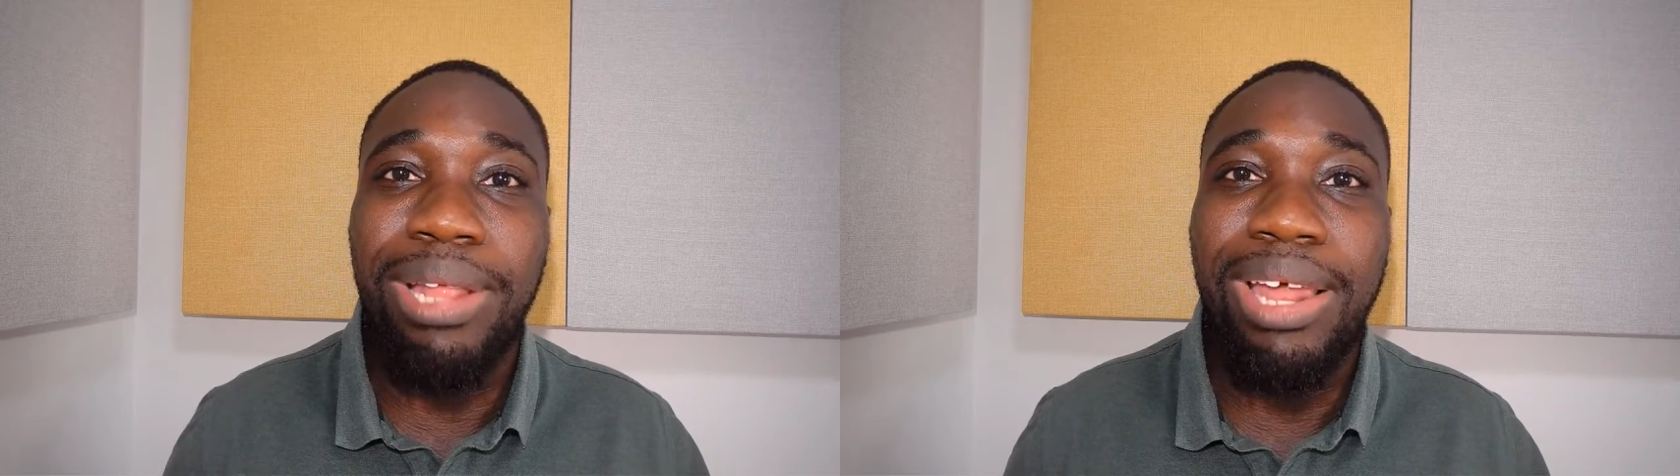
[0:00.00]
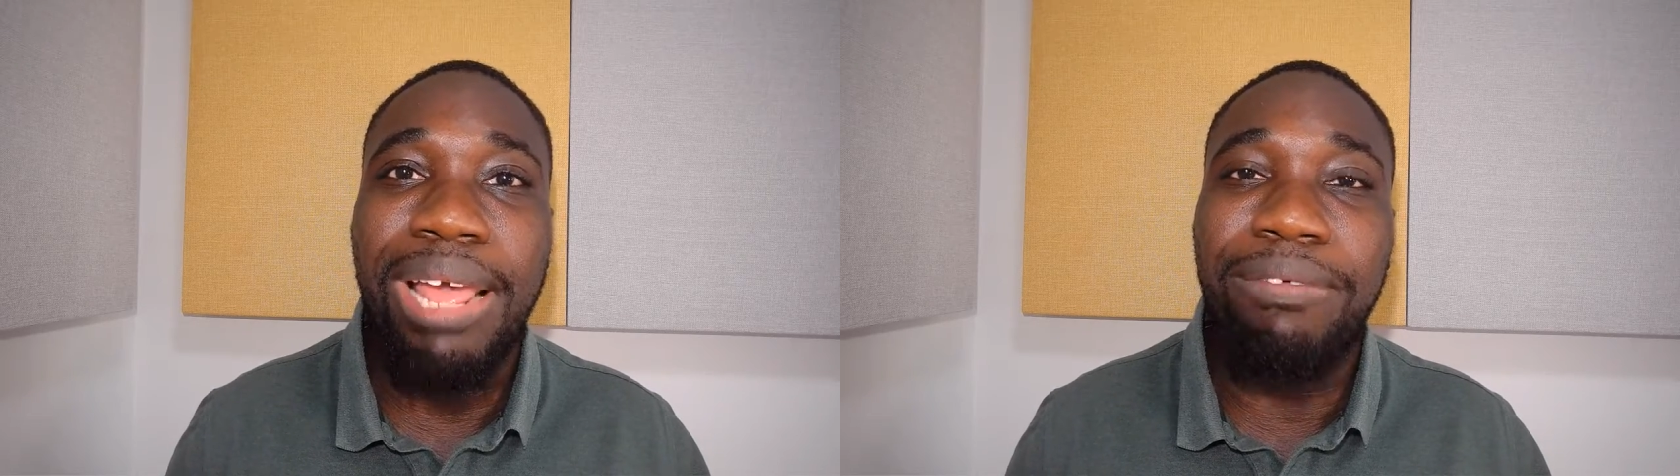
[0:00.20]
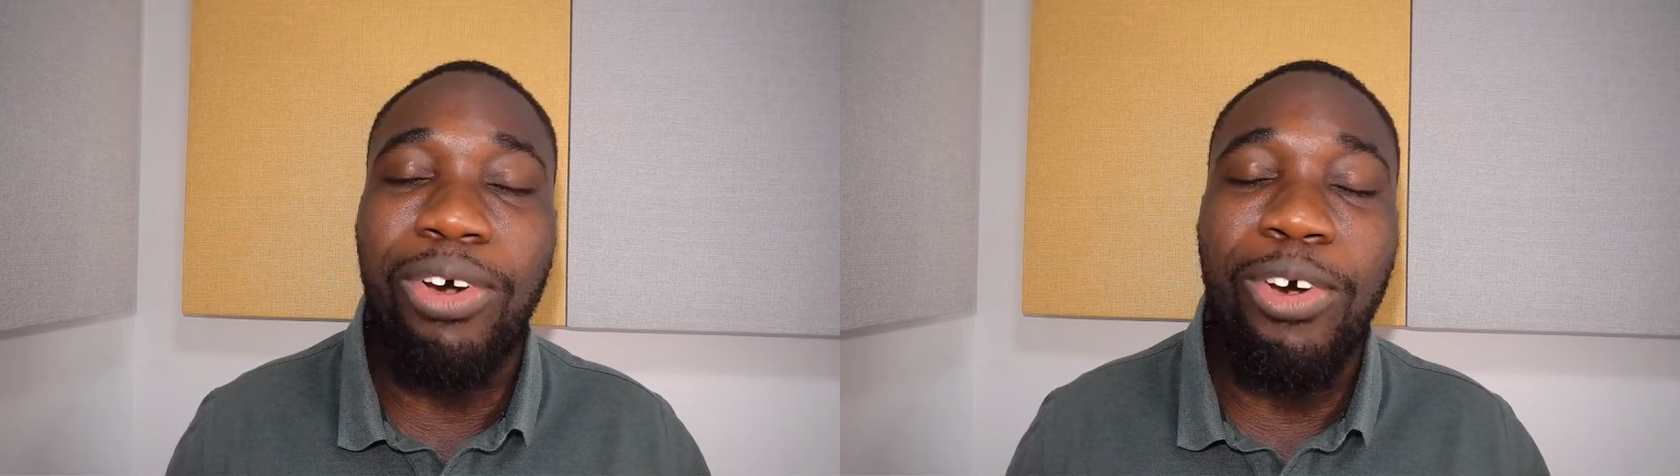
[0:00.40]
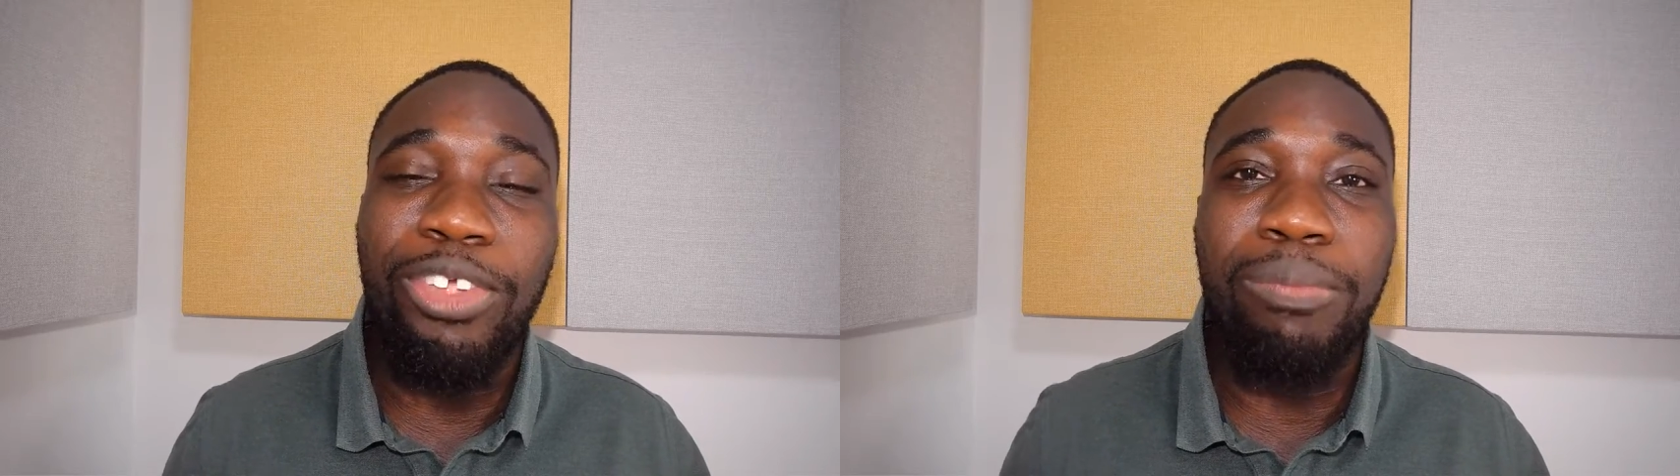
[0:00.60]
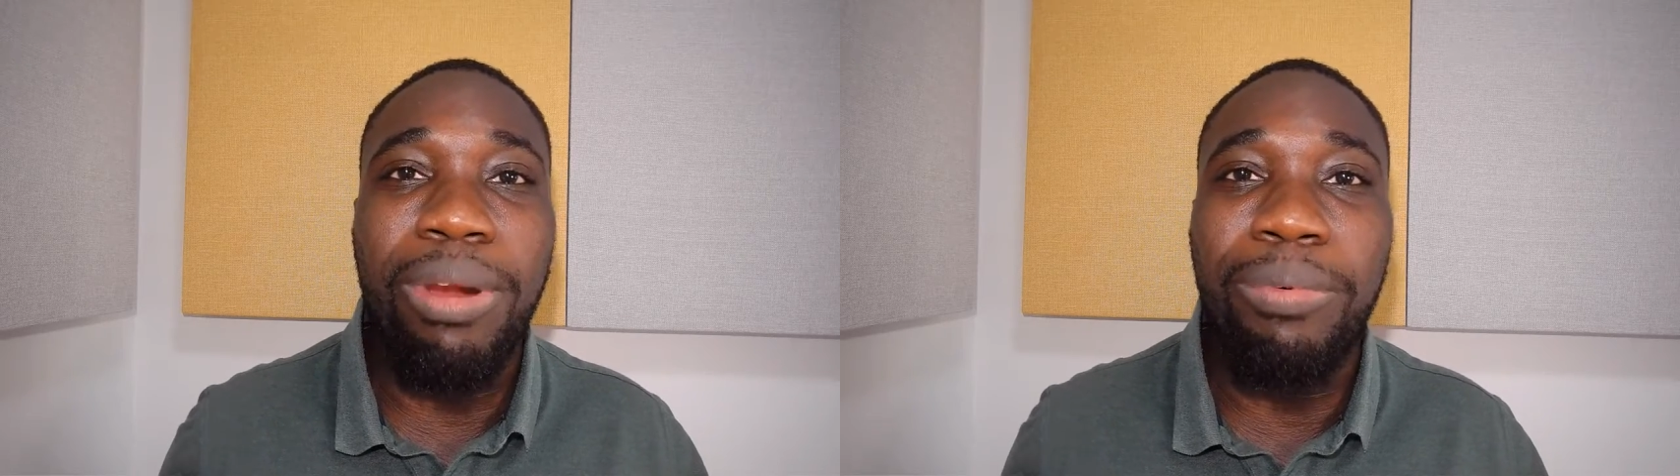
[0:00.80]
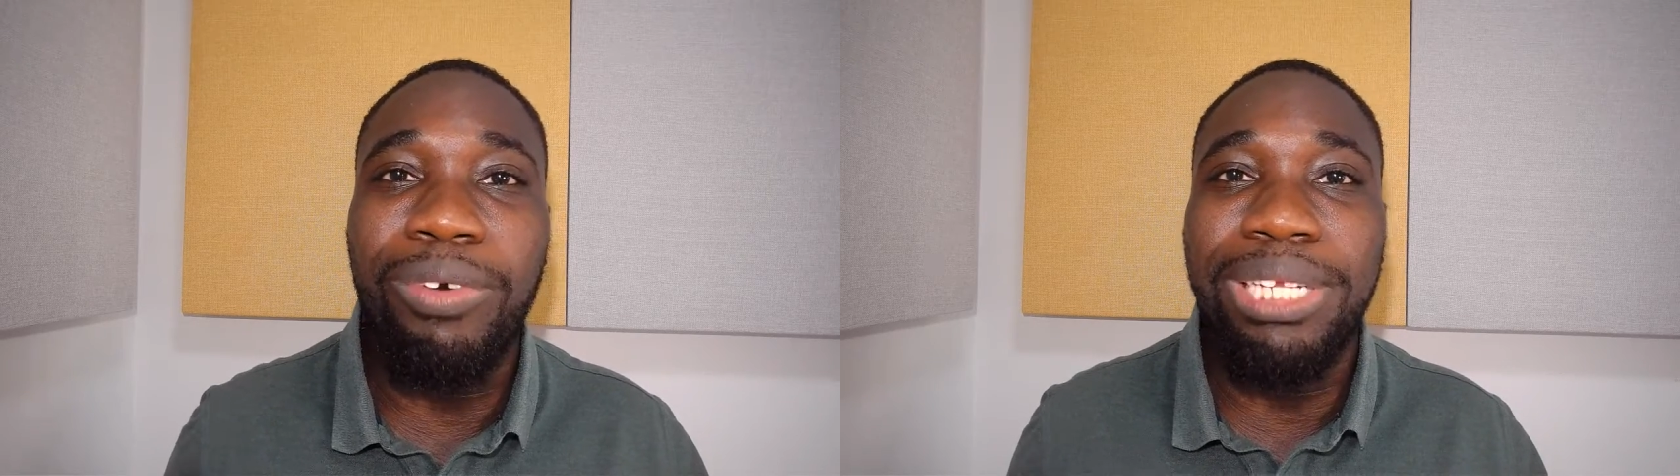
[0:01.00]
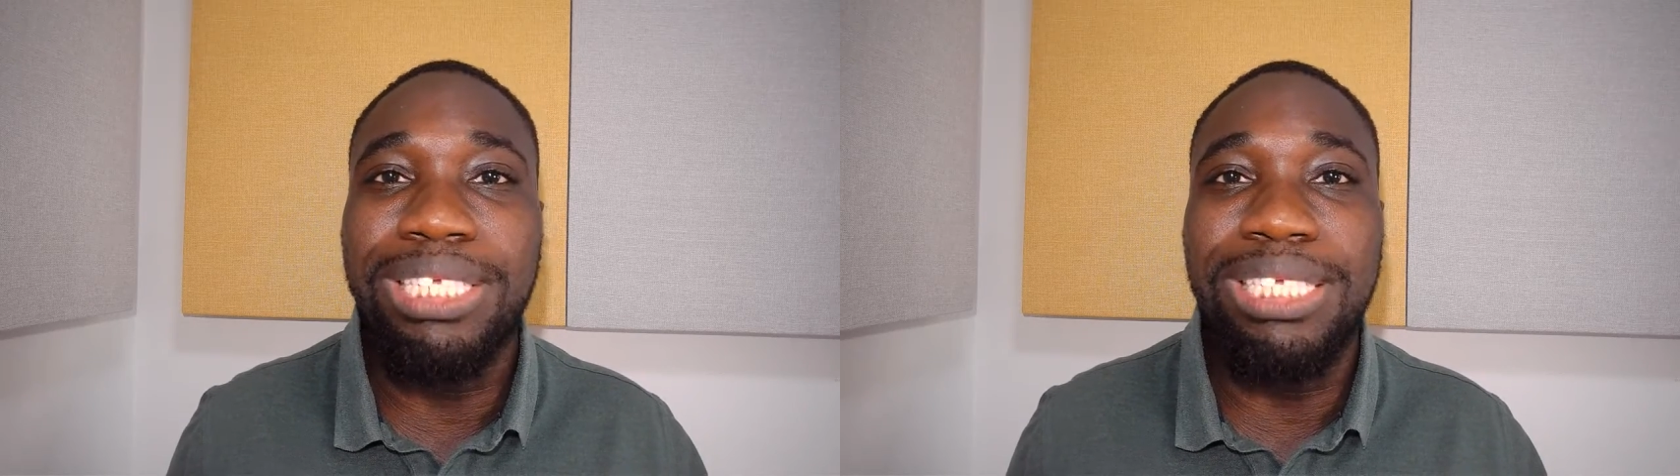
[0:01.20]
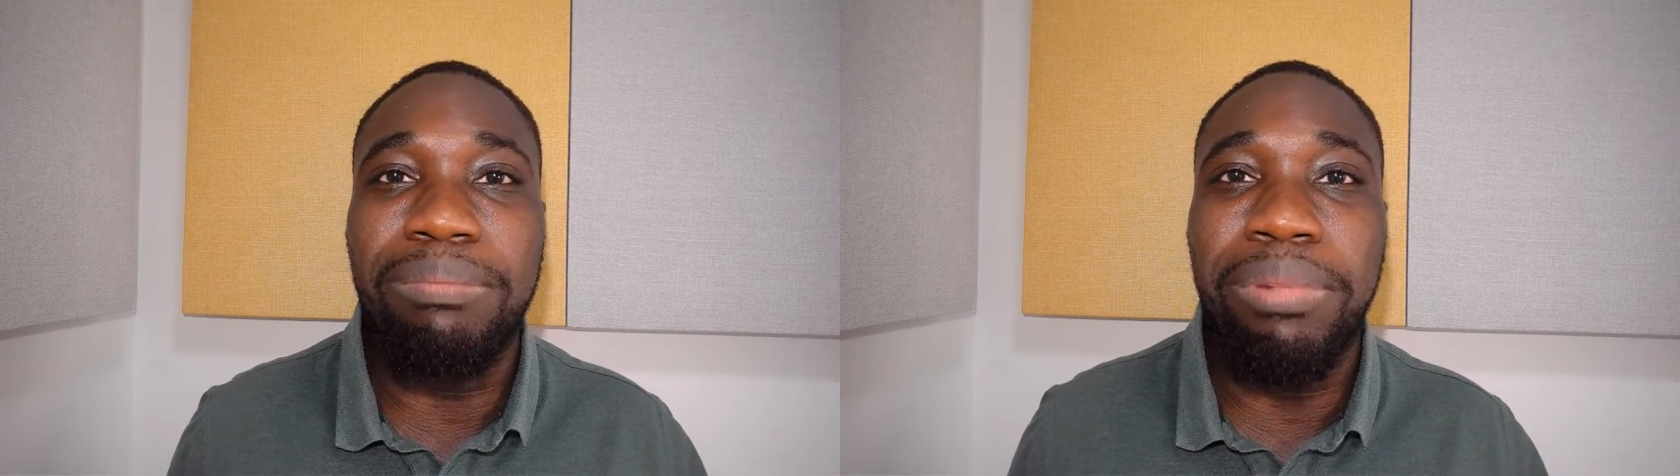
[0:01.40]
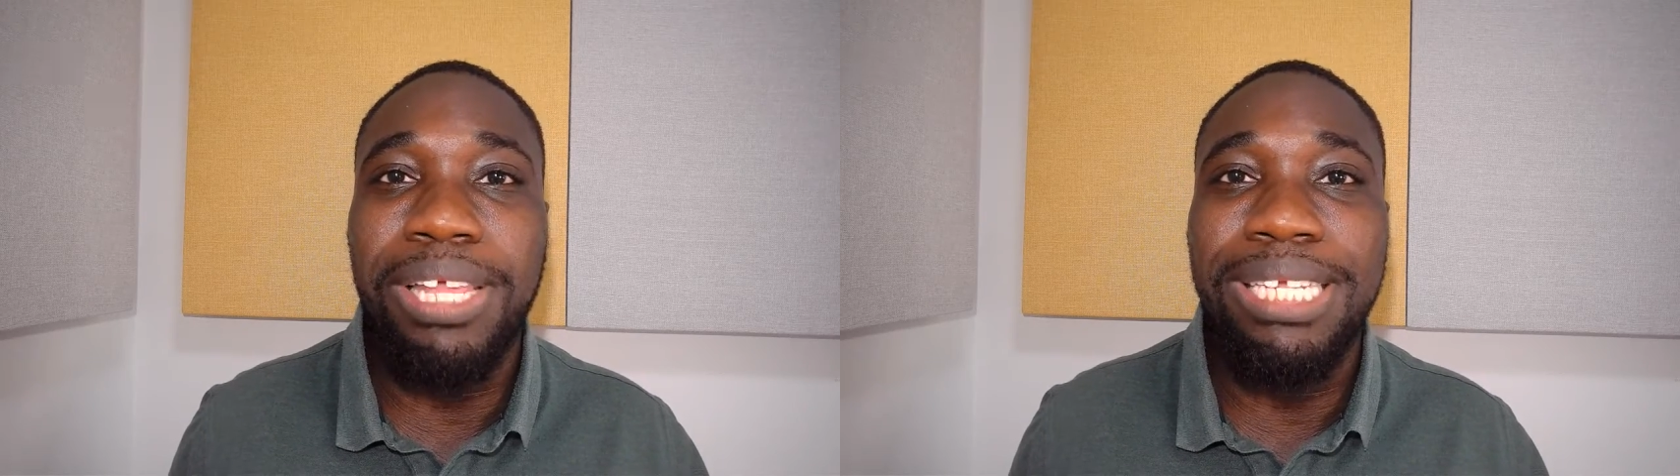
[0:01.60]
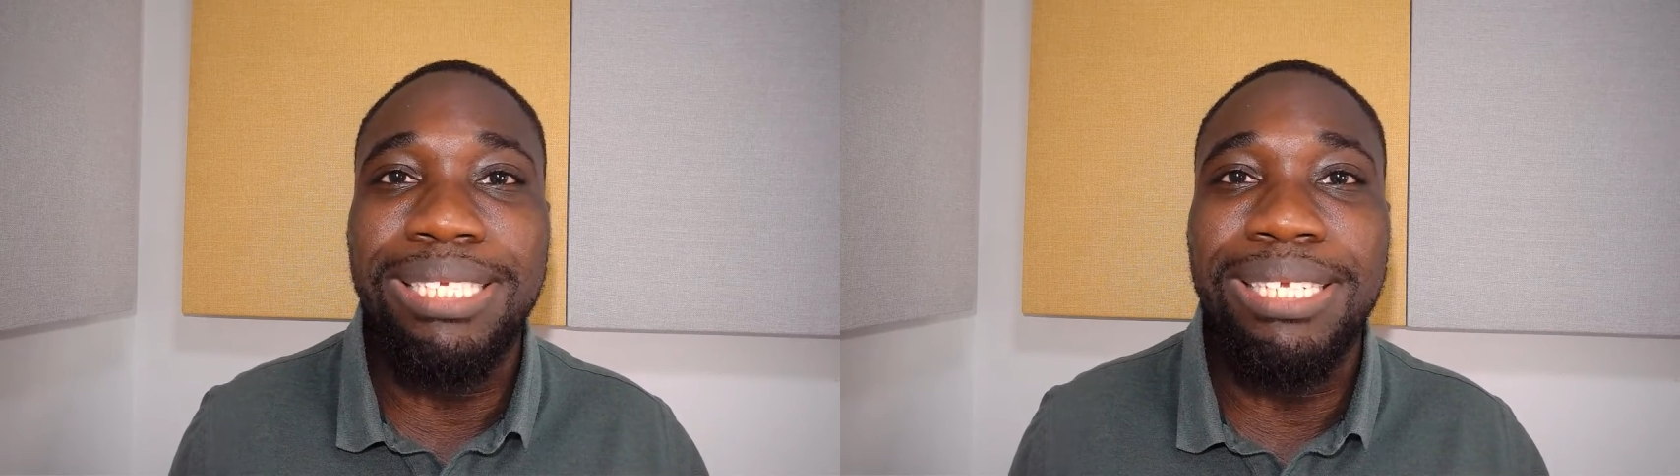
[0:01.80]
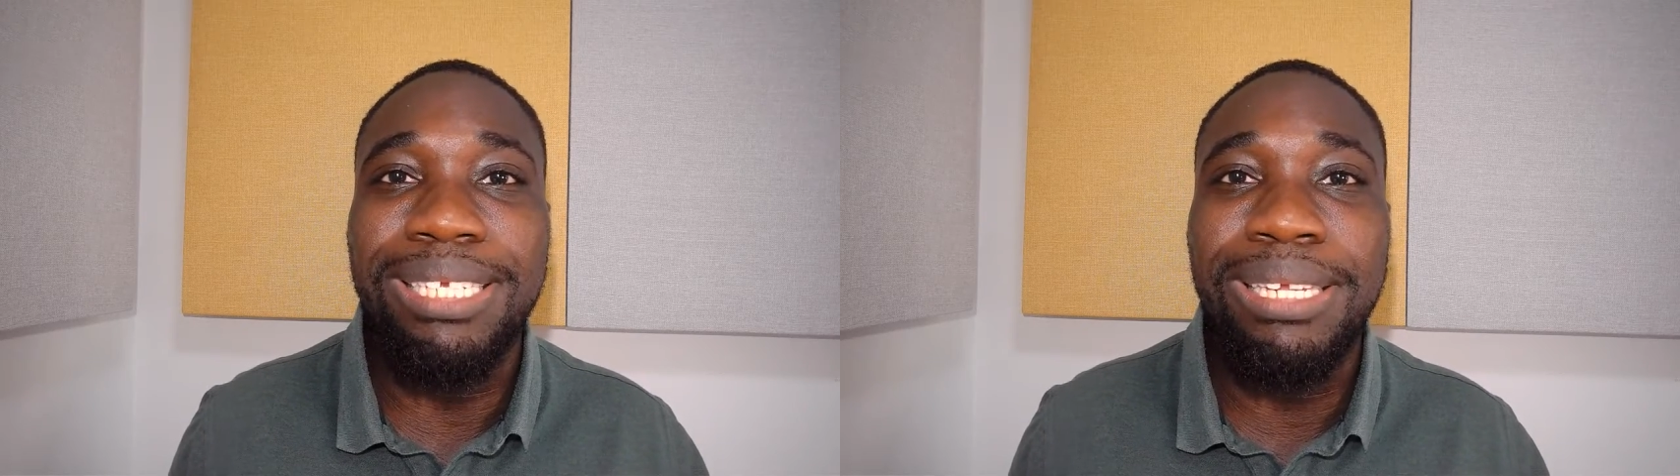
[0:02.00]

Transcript: without having all your preparations in place.